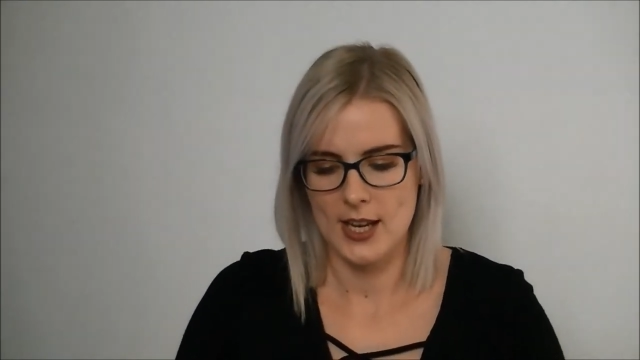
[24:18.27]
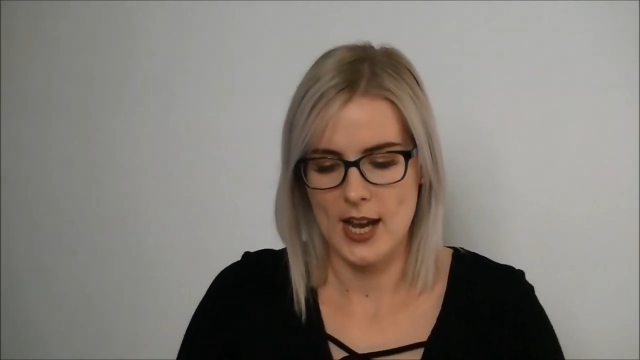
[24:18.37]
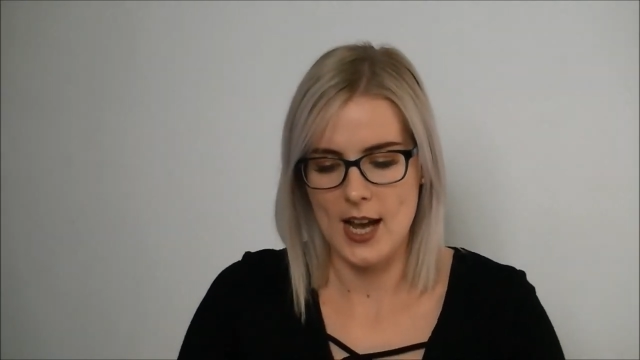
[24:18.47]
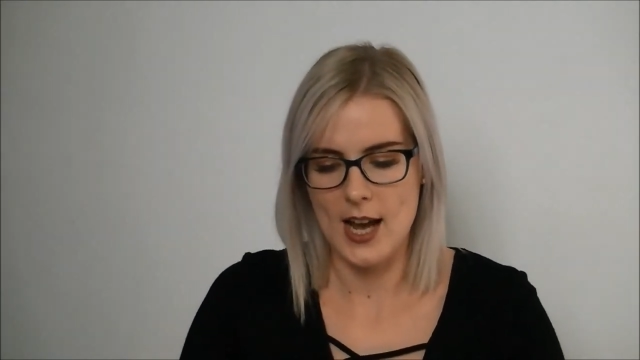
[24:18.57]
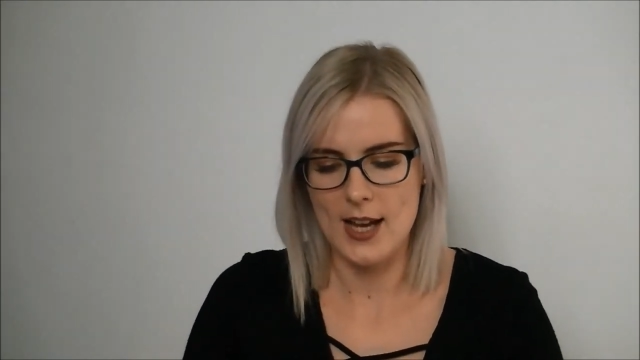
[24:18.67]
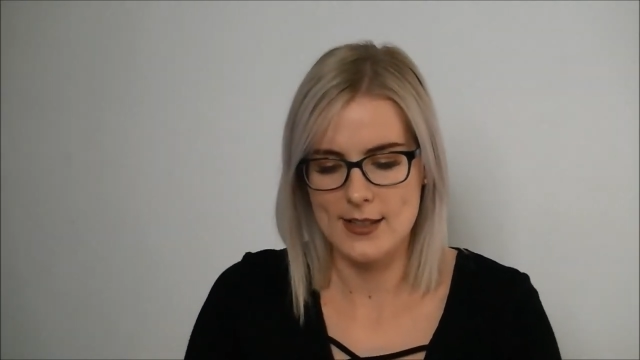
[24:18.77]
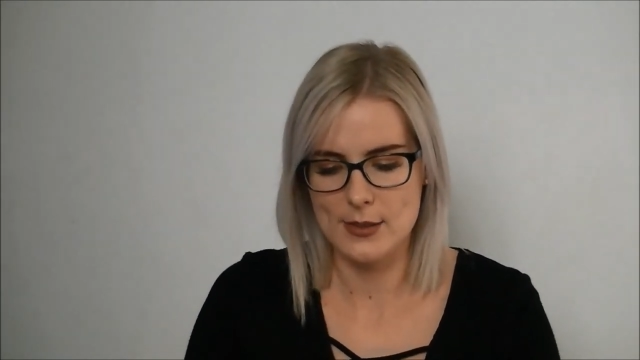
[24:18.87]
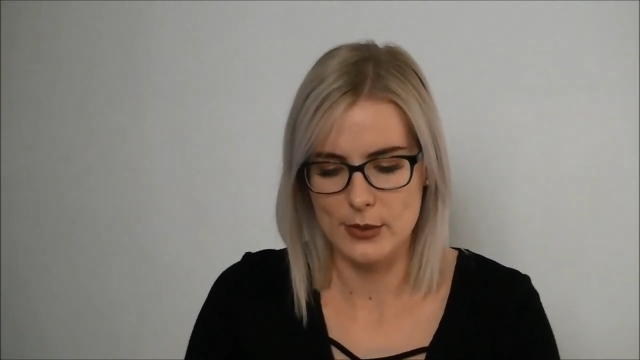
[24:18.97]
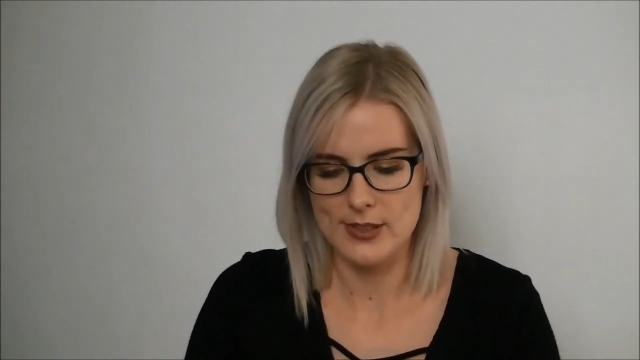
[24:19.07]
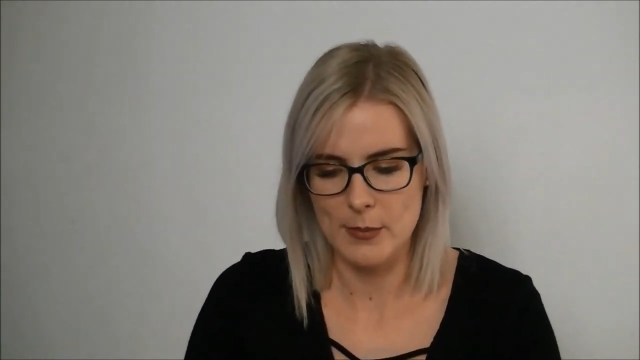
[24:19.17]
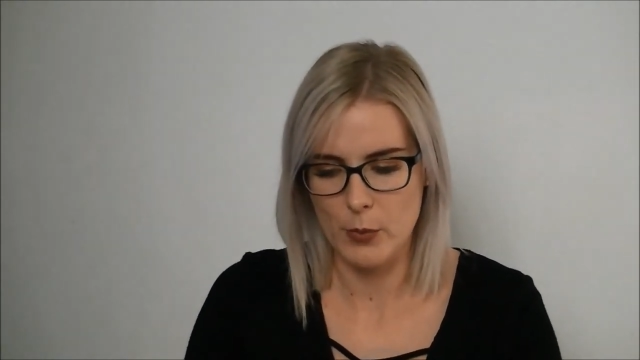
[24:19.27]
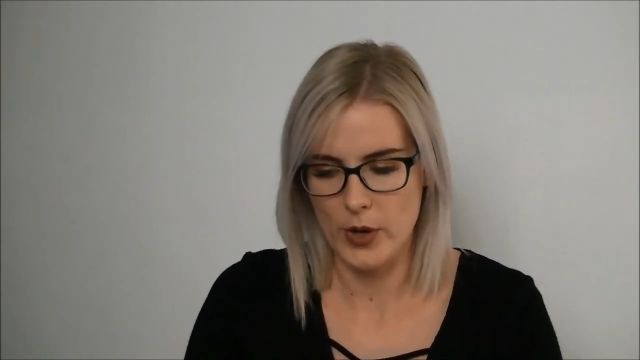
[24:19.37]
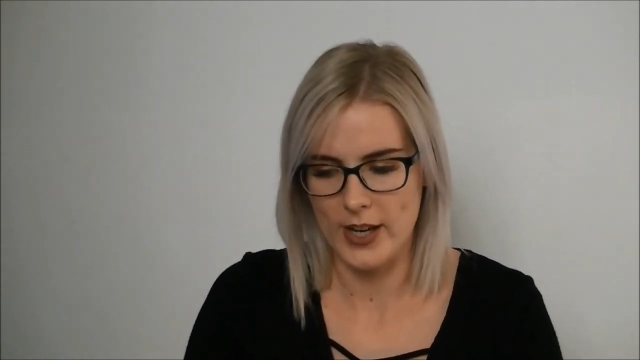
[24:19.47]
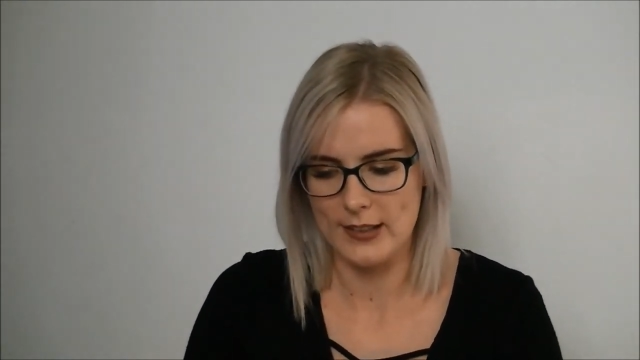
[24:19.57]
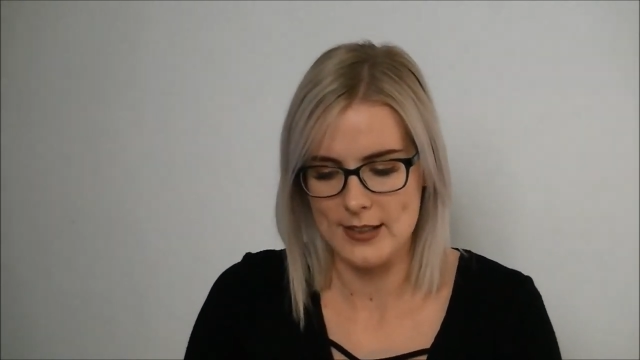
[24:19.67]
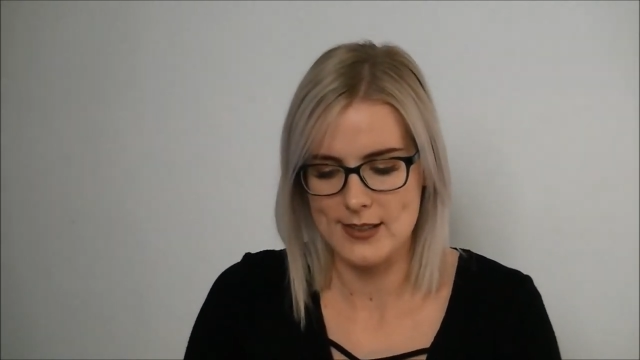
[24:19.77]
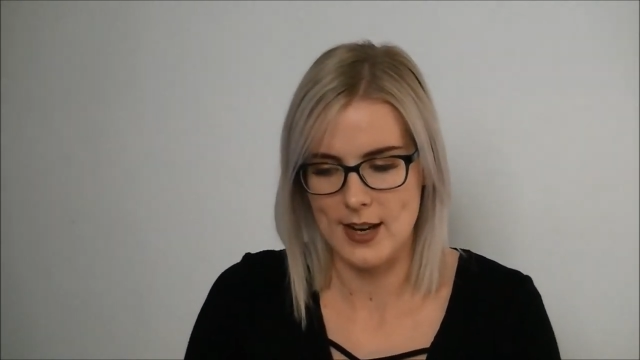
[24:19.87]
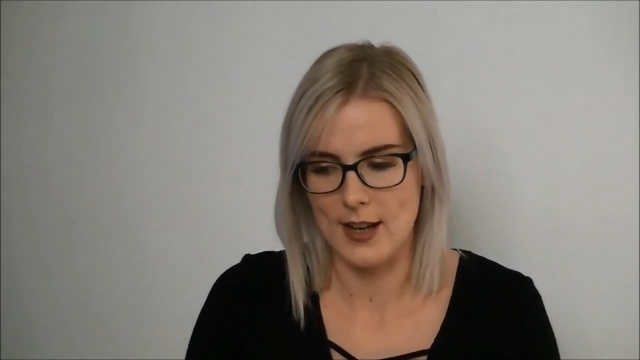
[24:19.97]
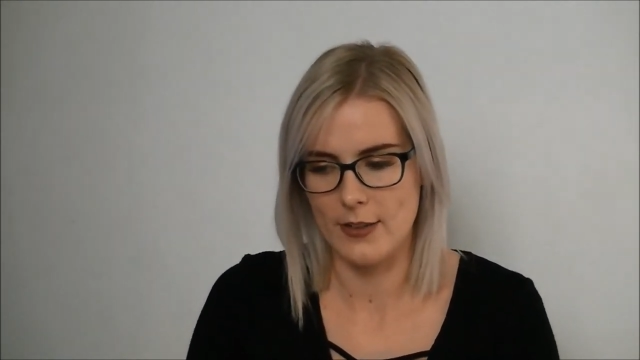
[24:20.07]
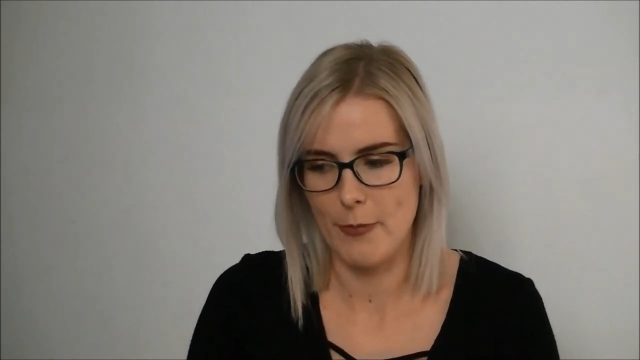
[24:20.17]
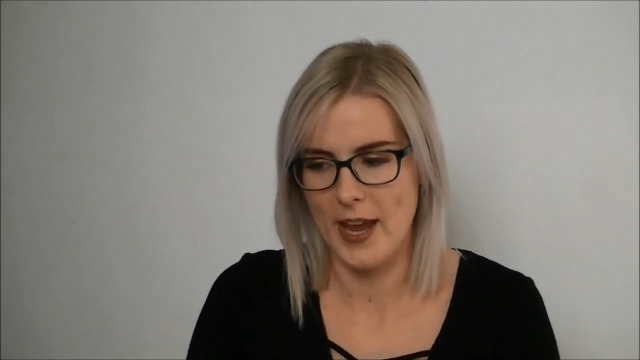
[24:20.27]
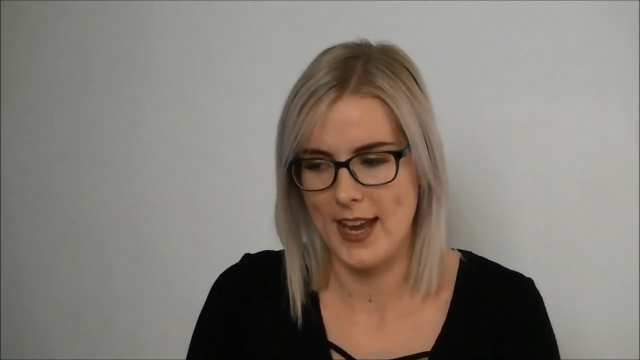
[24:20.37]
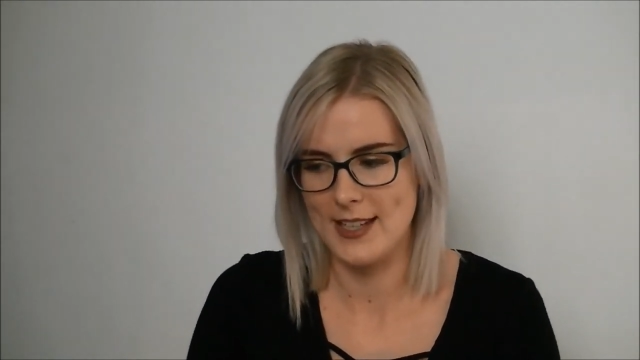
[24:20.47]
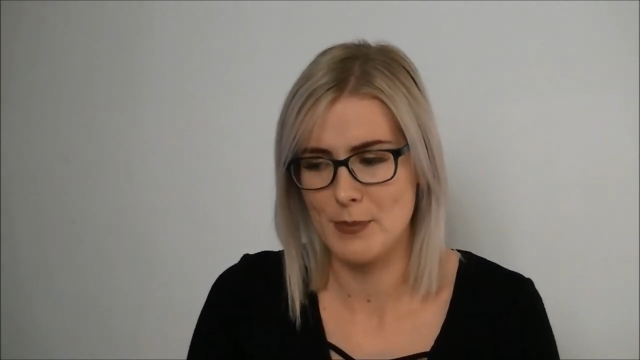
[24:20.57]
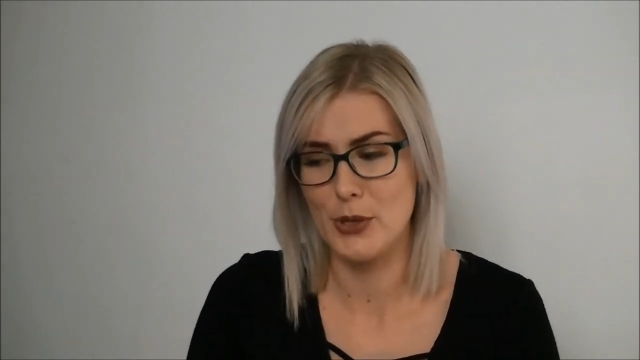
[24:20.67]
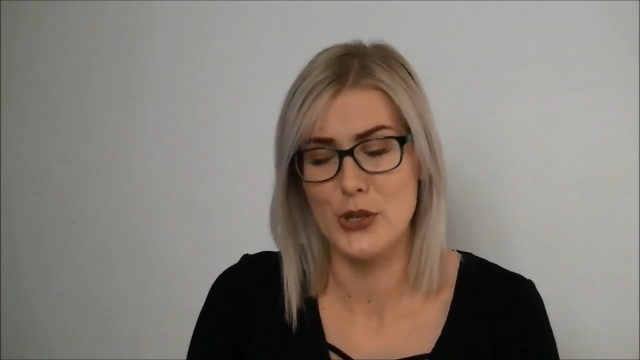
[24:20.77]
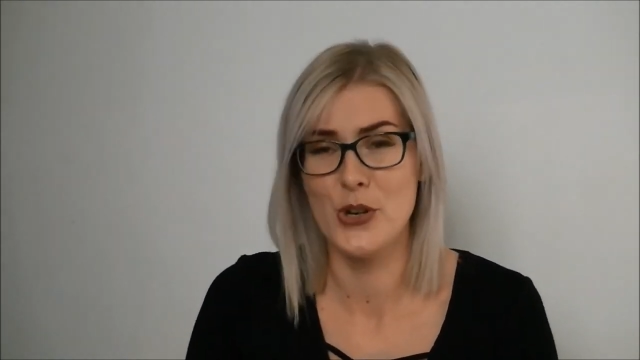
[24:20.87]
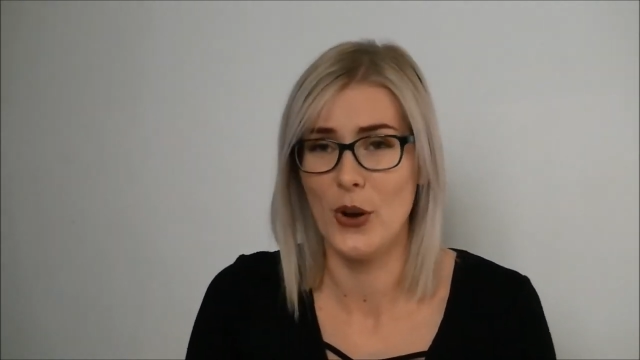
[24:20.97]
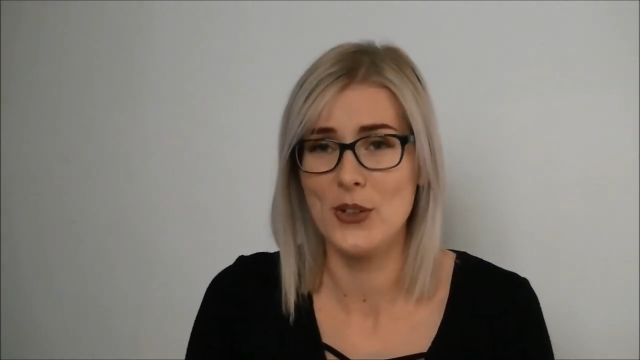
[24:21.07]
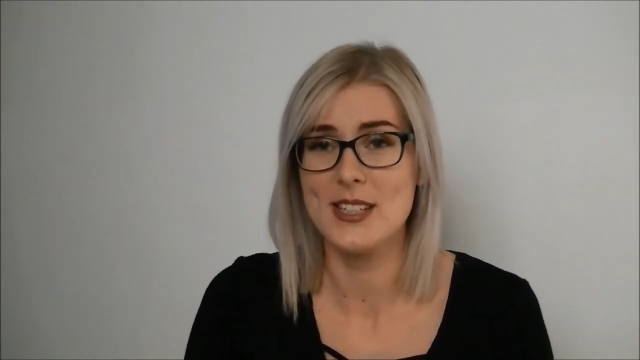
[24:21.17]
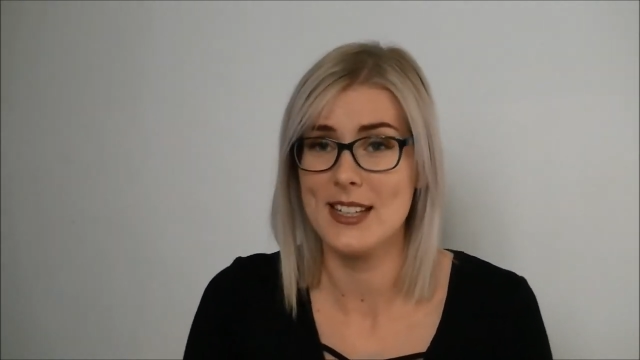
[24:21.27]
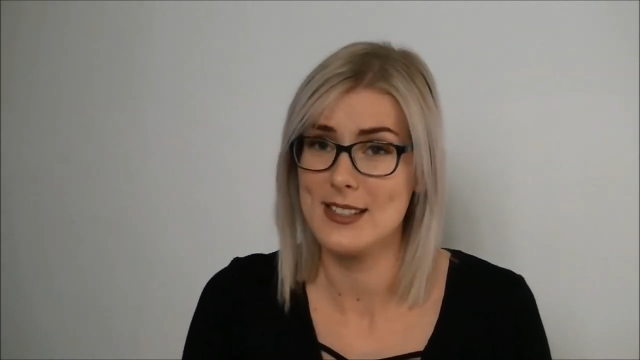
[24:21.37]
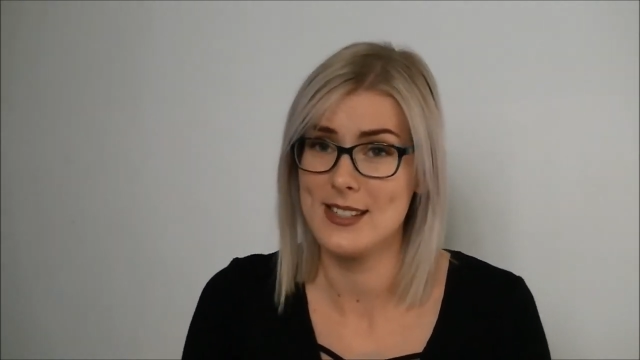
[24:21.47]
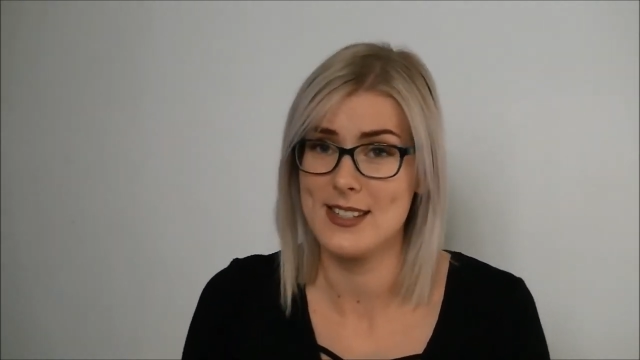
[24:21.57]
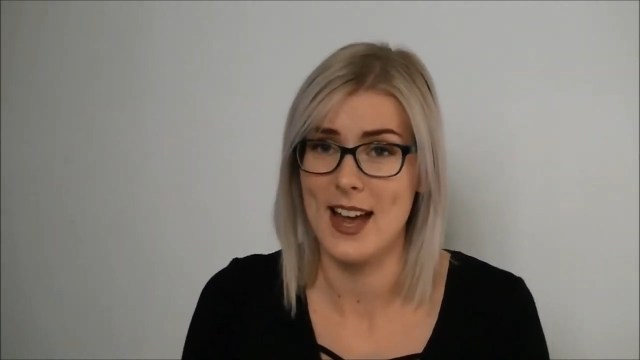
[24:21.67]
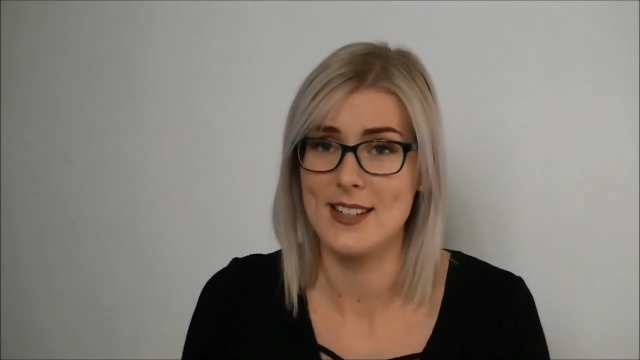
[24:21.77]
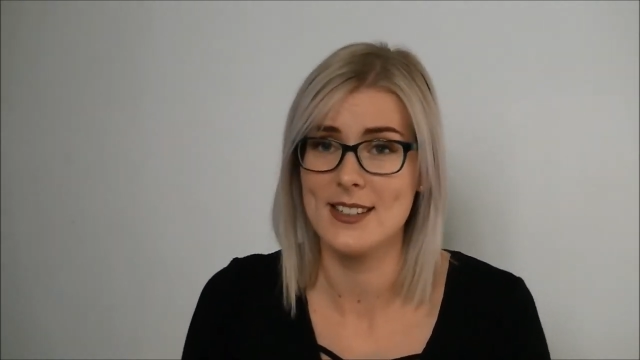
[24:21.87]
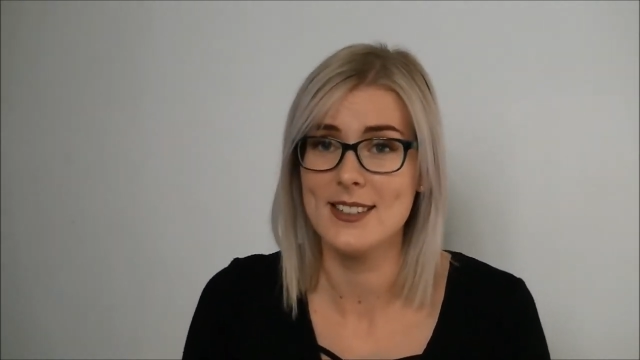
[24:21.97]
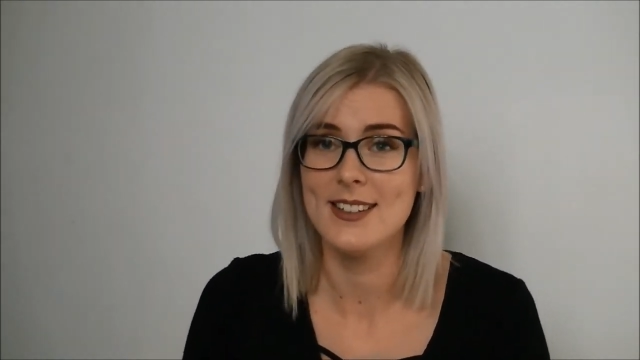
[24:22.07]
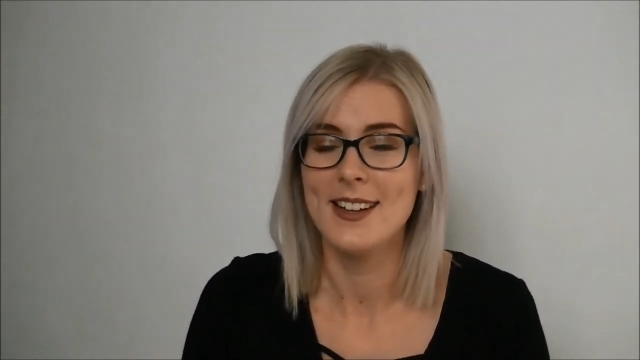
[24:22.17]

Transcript: I saw someone wearing this style of pant, but not in satin.